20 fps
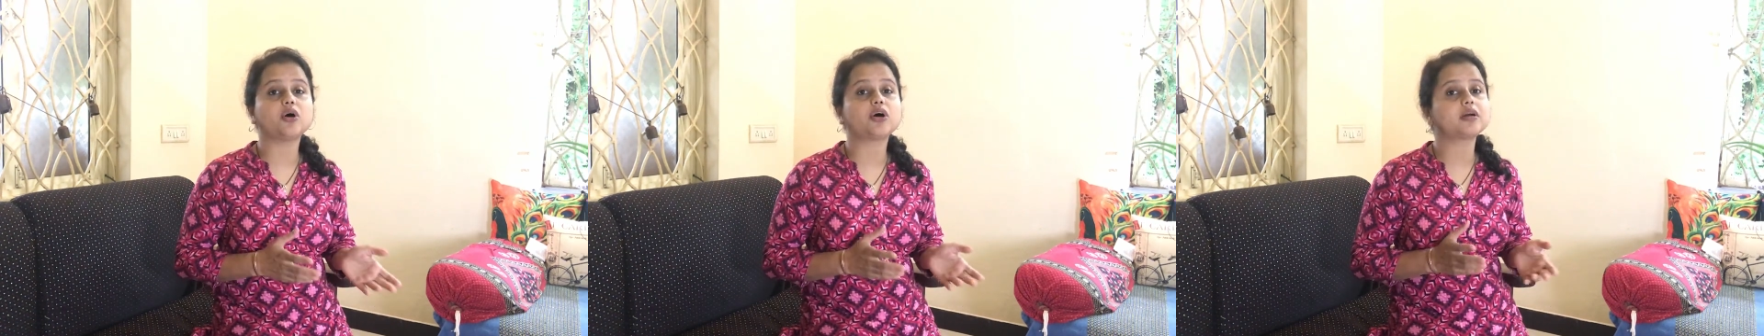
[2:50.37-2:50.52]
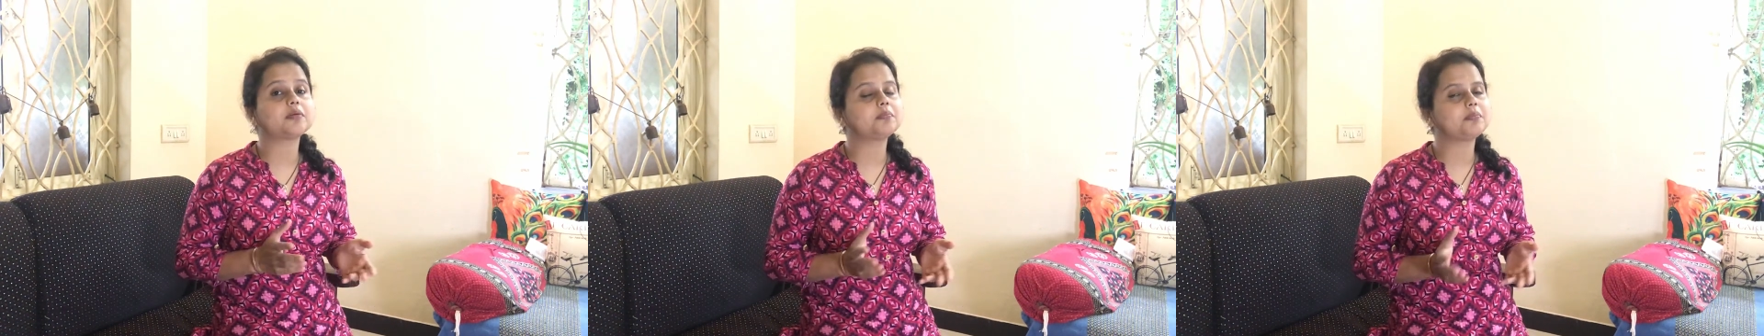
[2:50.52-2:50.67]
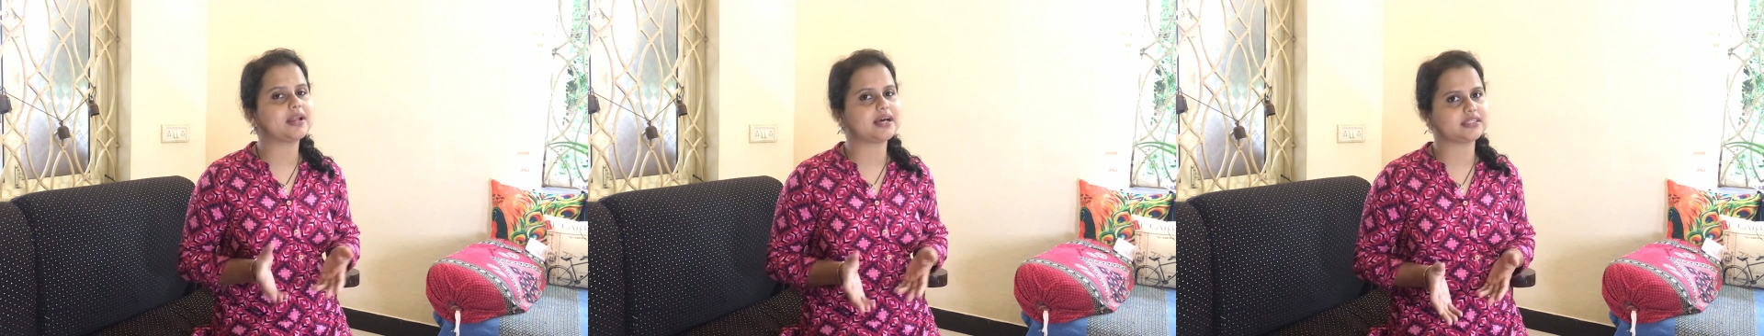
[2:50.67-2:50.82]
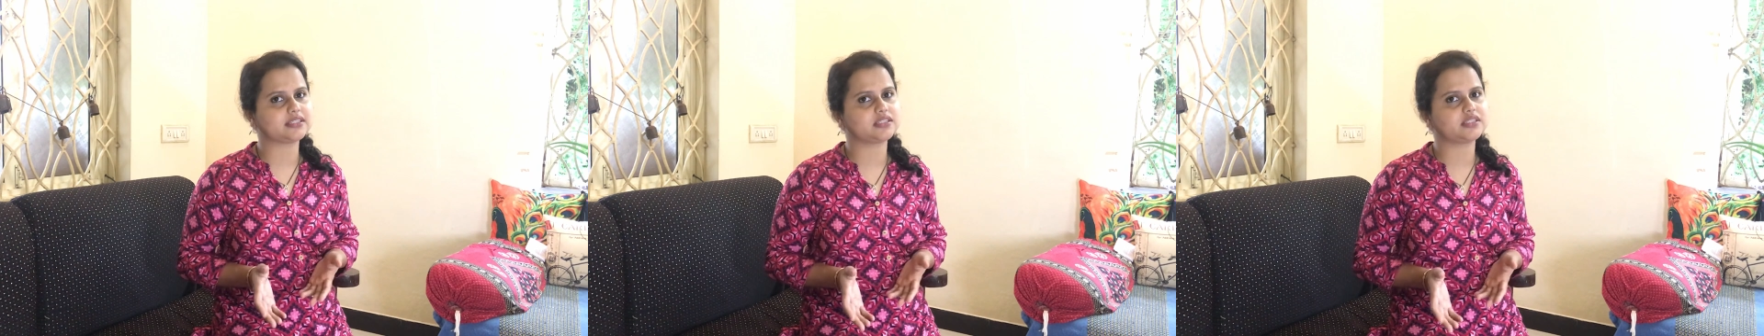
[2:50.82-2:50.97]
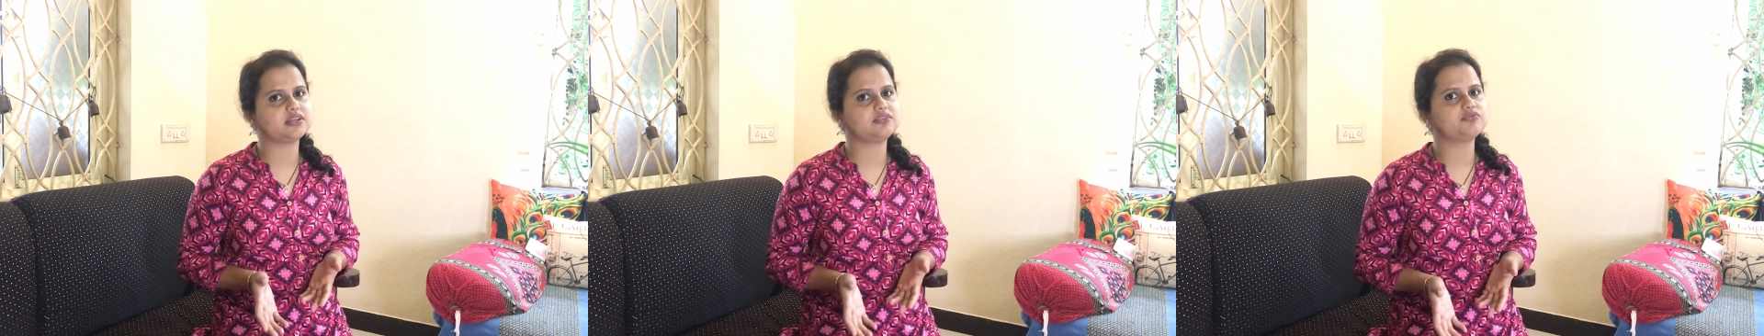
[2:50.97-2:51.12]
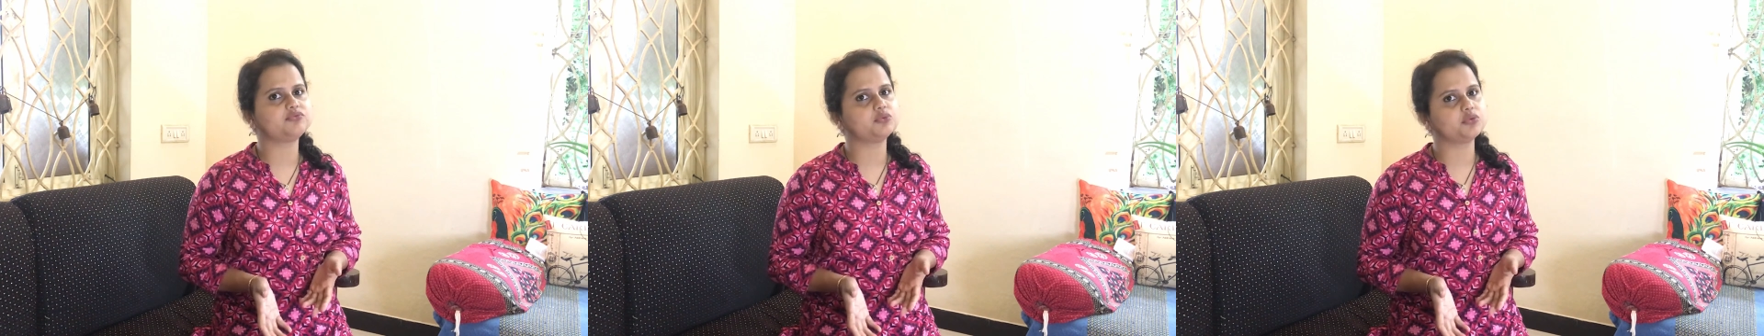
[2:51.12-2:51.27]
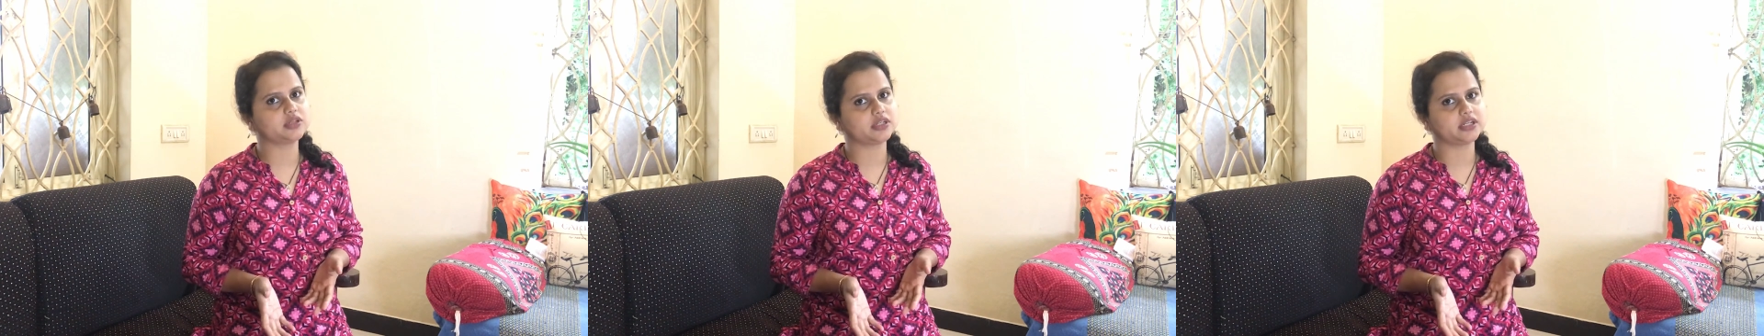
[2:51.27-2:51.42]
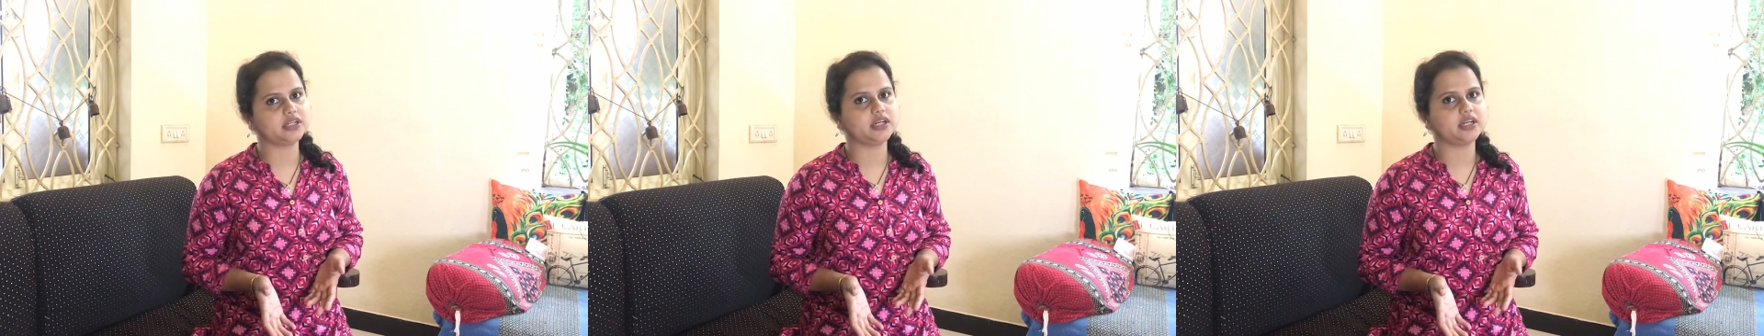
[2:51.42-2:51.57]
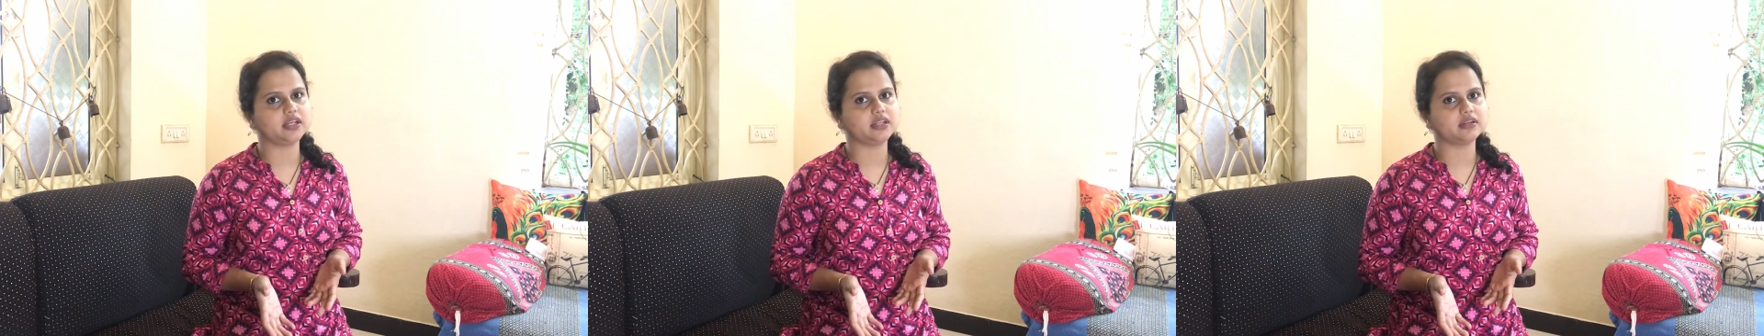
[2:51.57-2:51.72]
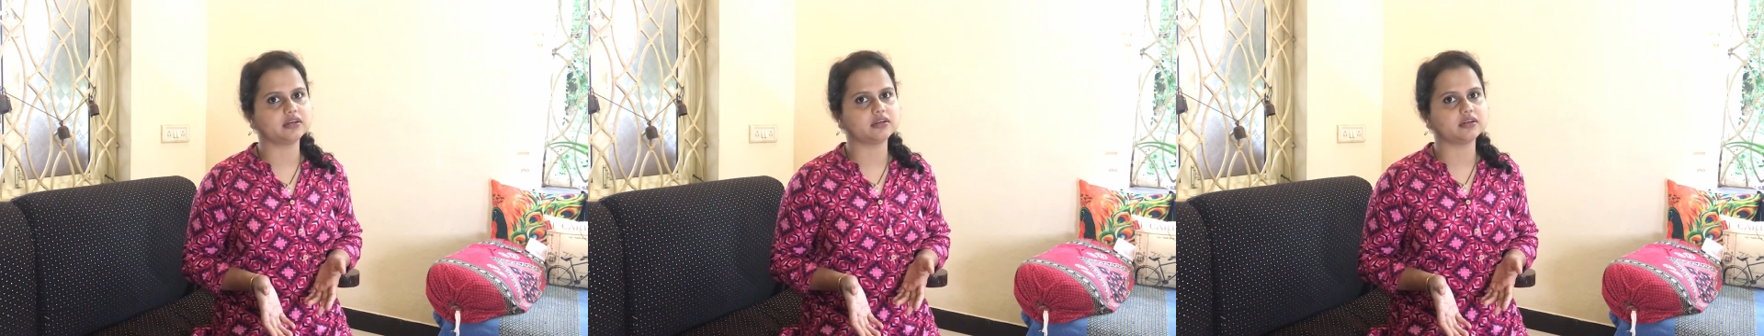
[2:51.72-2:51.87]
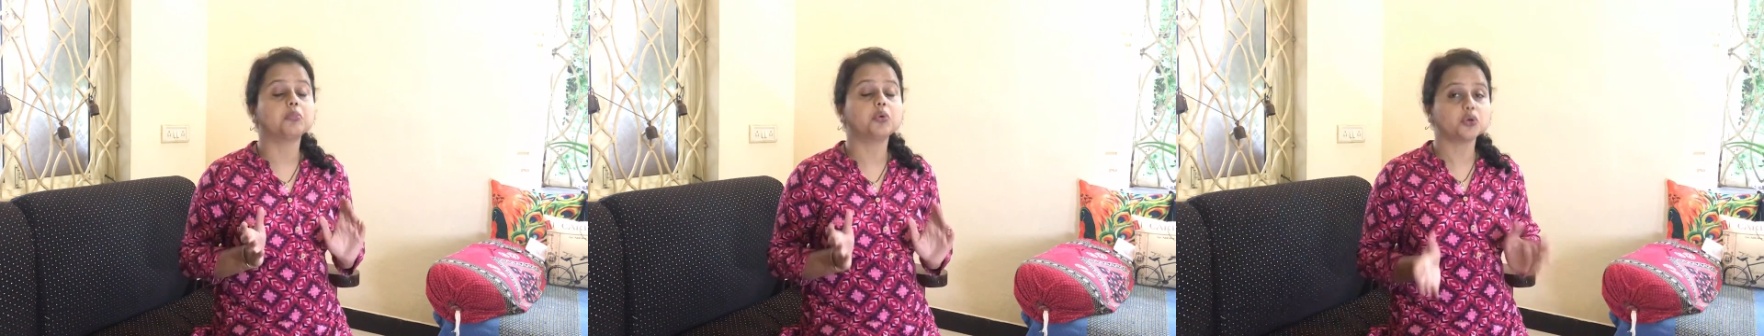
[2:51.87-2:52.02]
or a plastic food container,